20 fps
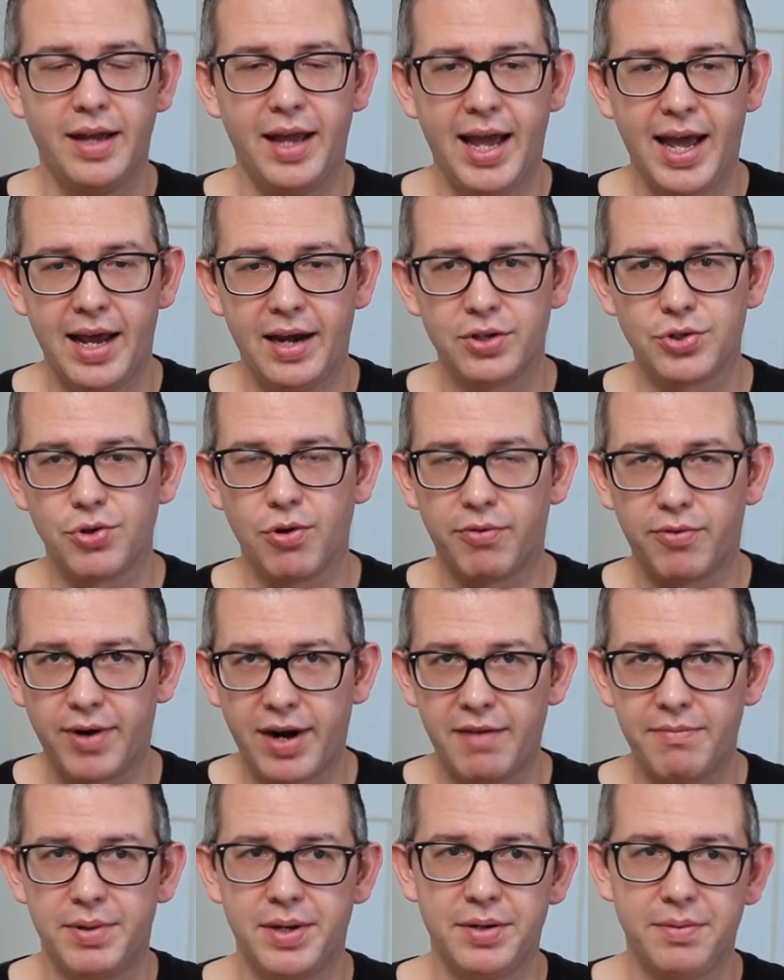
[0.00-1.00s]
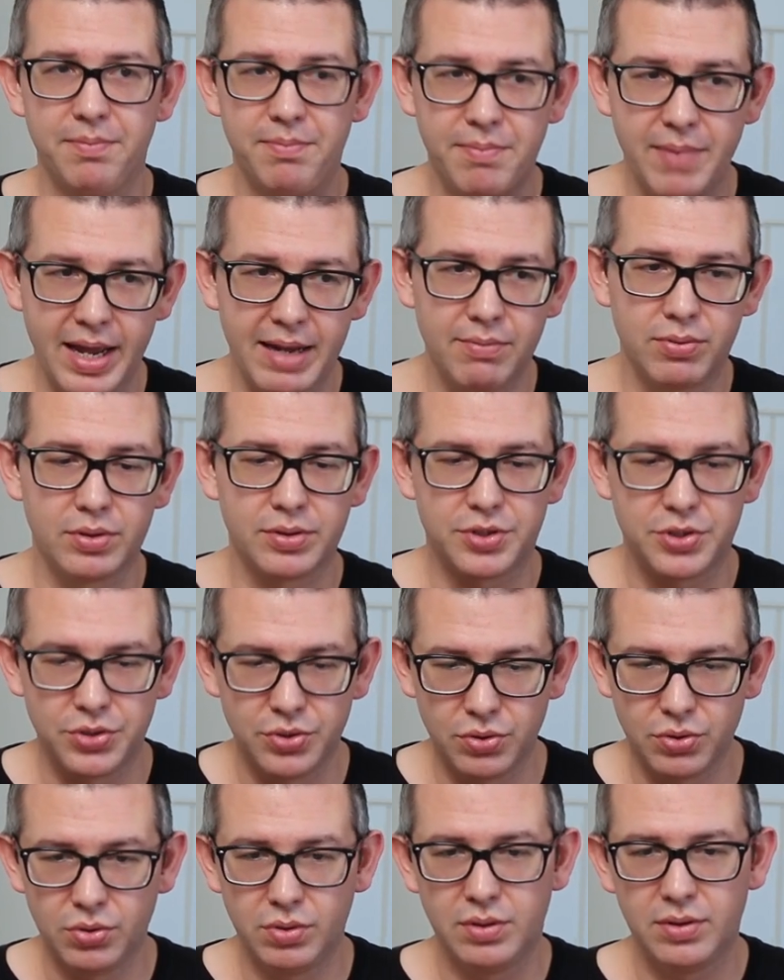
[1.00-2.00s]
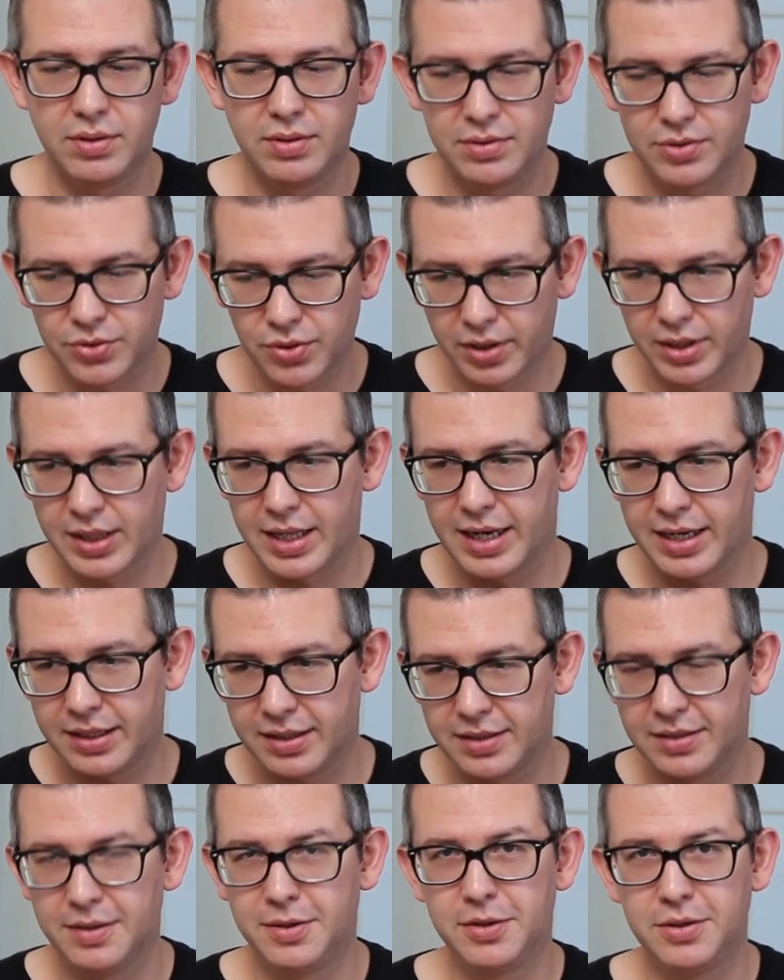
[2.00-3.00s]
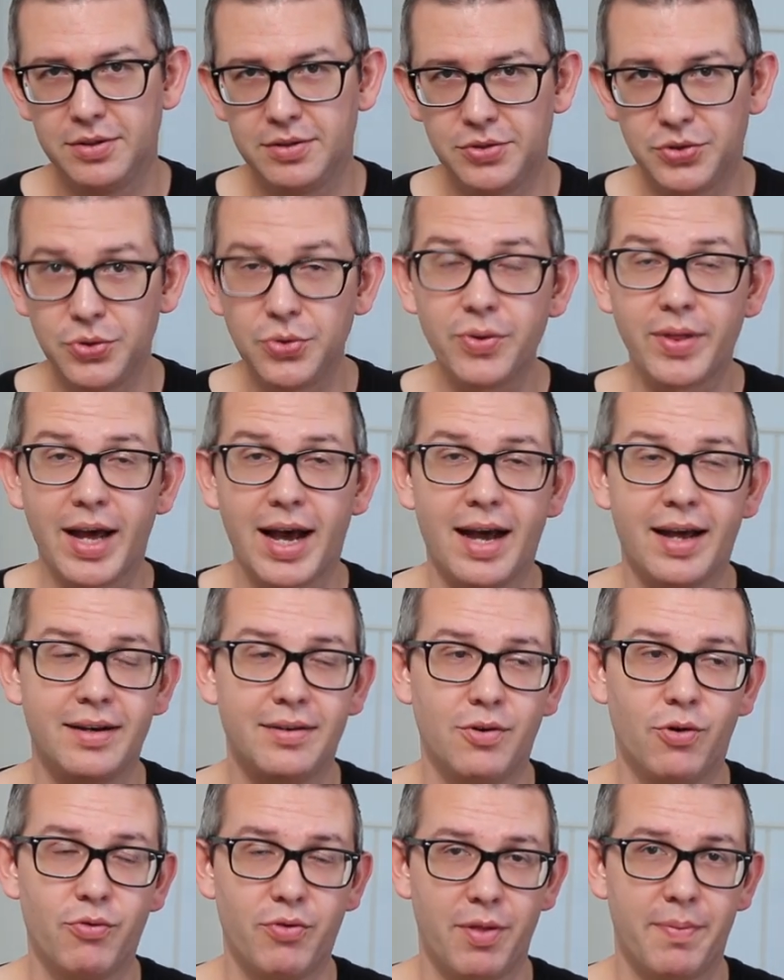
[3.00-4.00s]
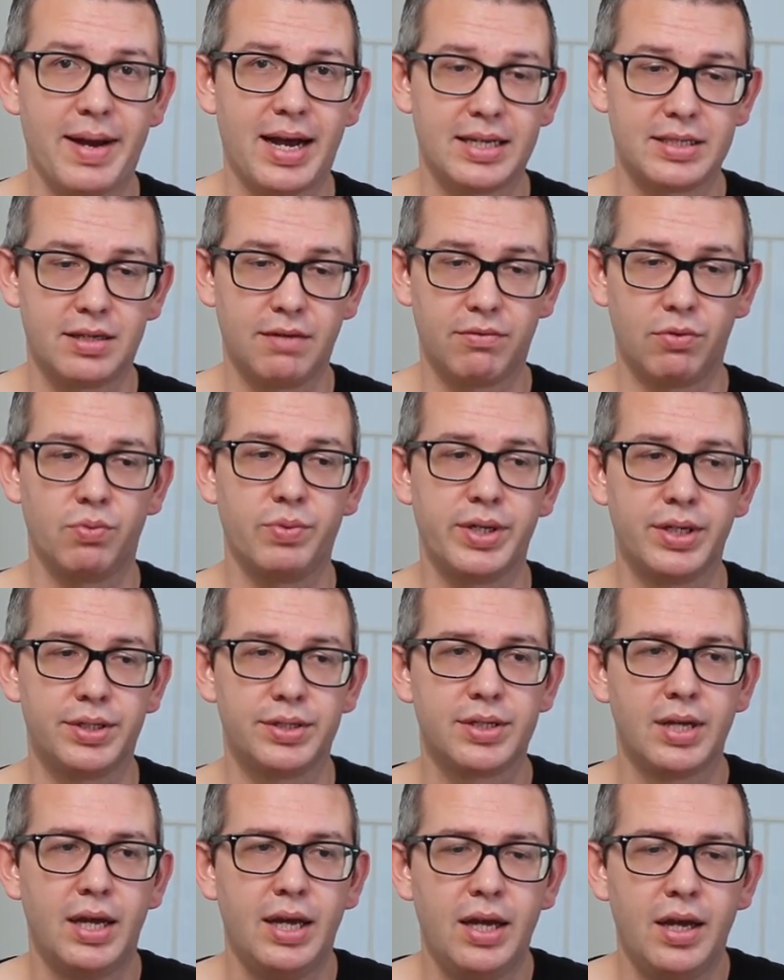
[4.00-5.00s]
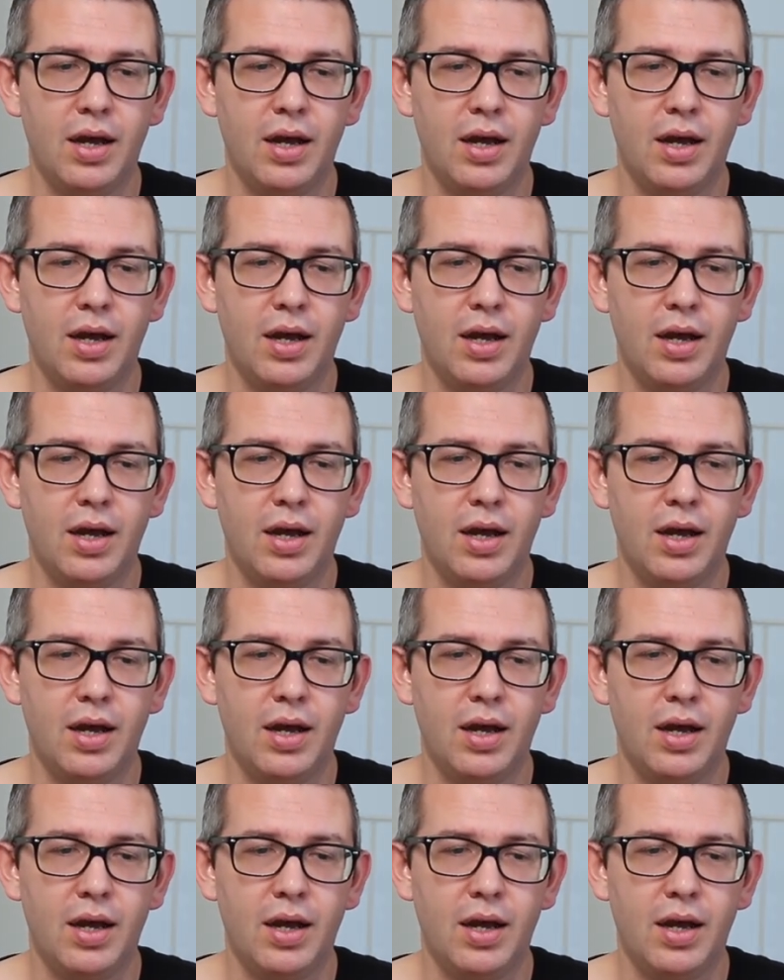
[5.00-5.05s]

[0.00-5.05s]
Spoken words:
and so far I've been able to sort of like do that over the past several weeks.